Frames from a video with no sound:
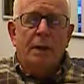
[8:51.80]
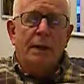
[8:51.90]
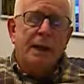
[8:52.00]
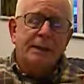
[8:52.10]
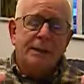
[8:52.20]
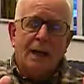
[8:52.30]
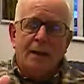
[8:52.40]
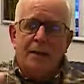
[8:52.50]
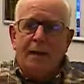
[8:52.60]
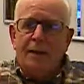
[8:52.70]
And that's
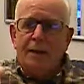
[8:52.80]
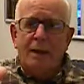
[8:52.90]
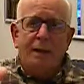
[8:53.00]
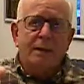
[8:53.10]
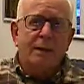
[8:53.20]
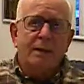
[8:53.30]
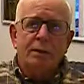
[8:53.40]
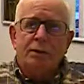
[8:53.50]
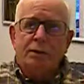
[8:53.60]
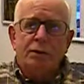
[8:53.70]
how they think
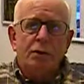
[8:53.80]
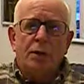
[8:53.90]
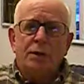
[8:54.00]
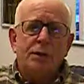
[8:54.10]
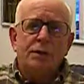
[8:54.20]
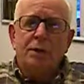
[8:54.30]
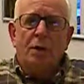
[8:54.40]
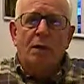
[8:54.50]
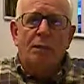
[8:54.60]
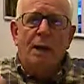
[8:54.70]
the, the church is
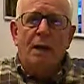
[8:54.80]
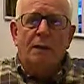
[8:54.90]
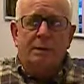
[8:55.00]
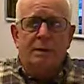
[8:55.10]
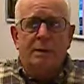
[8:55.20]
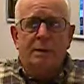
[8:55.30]
all about.